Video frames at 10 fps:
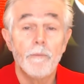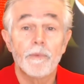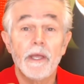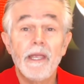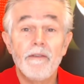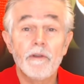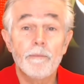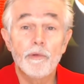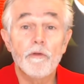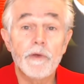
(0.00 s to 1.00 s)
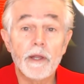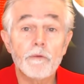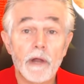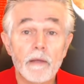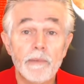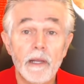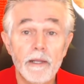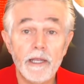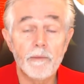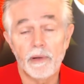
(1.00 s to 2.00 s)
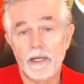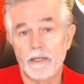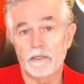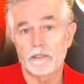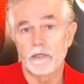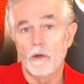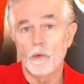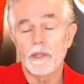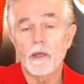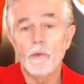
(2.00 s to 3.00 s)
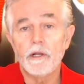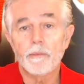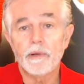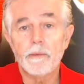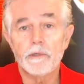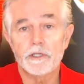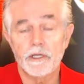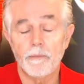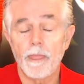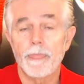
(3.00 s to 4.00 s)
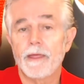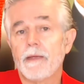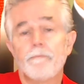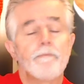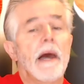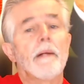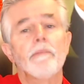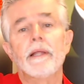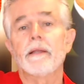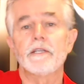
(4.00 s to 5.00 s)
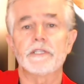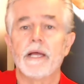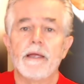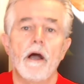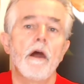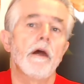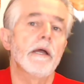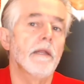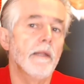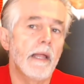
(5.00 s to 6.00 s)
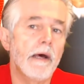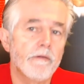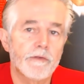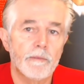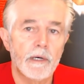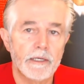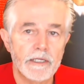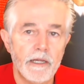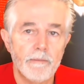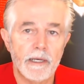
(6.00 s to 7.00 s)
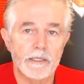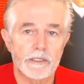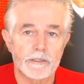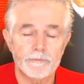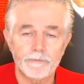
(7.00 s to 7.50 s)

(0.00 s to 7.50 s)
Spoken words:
even buffhead rugby league players. When they win a premiership, they publicly say, I love my teammates.